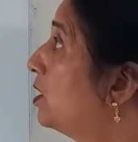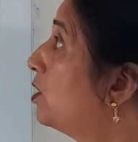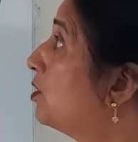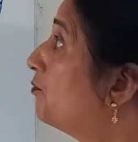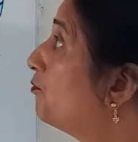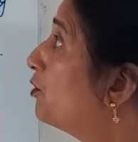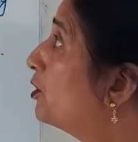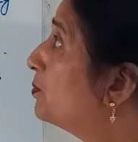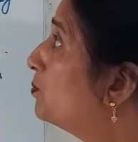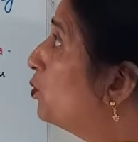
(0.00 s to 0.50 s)

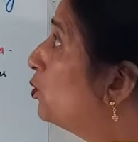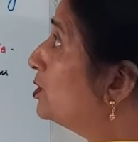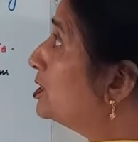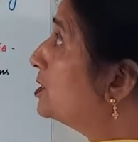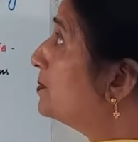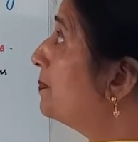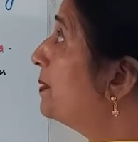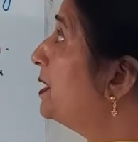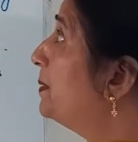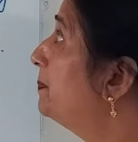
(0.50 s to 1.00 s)
For
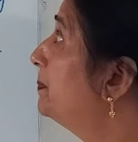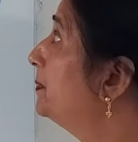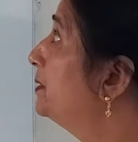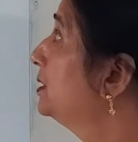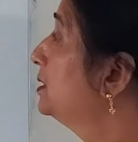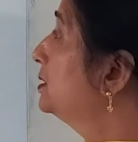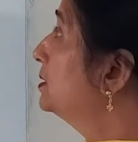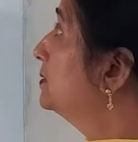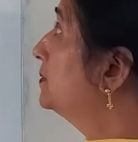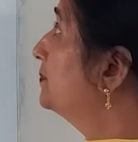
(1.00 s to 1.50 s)
most
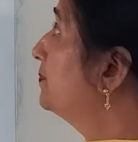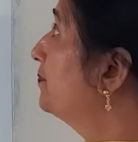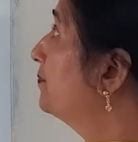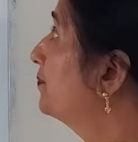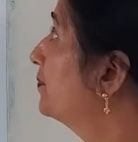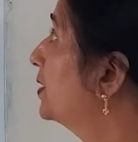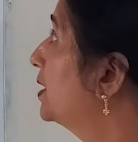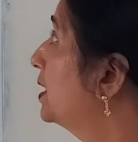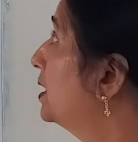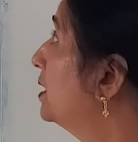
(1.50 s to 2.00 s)
people,
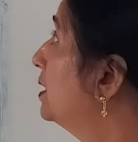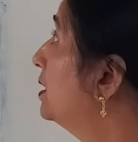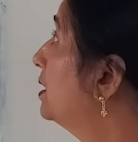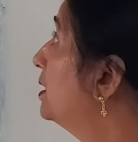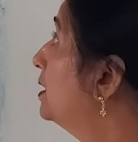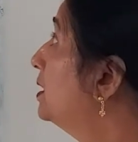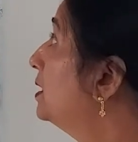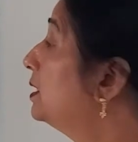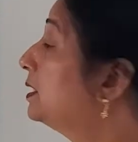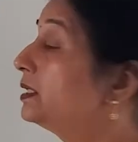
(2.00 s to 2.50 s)

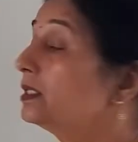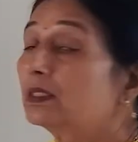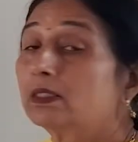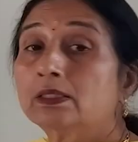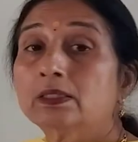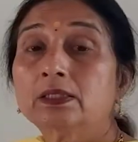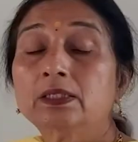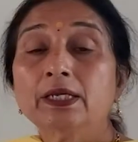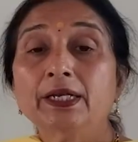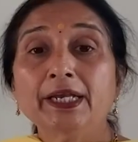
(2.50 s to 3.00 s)

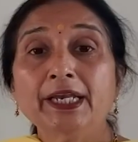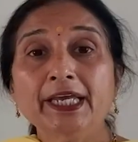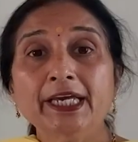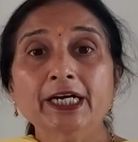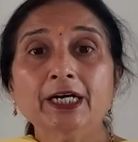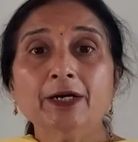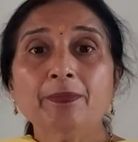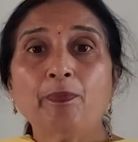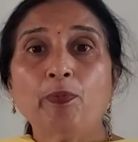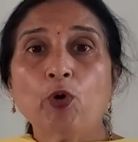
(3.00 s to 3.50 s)
the
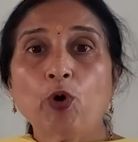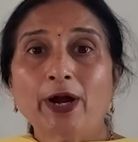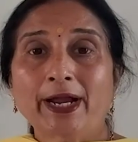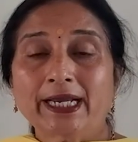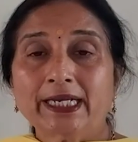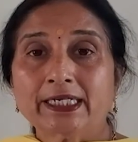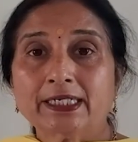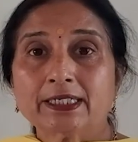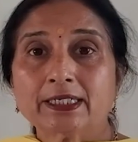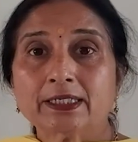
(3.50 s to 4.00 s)
near
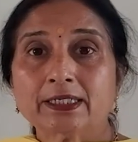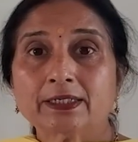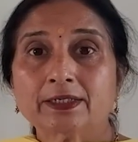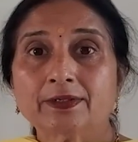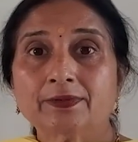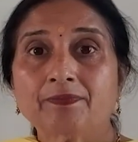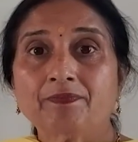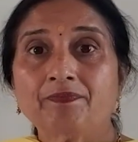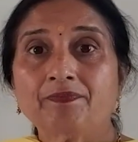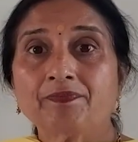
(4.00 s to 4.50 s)
point
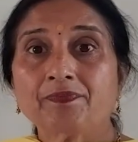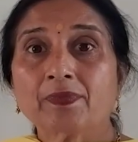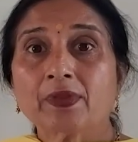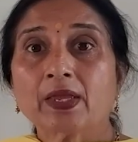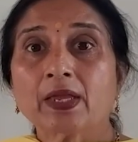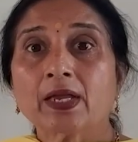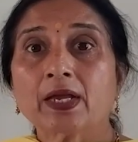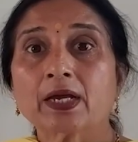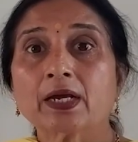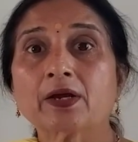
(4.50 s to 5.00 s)

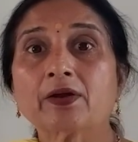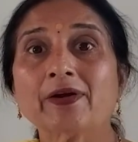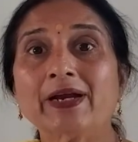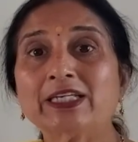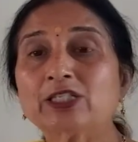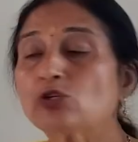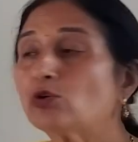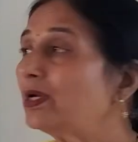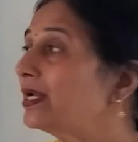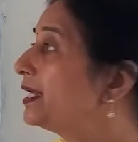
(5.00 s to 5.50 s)

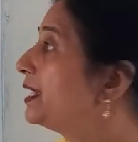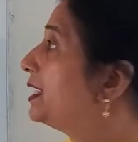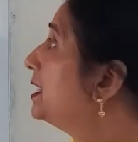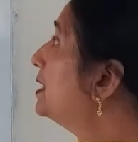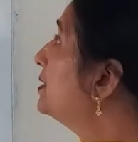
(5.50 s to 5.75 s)
gradually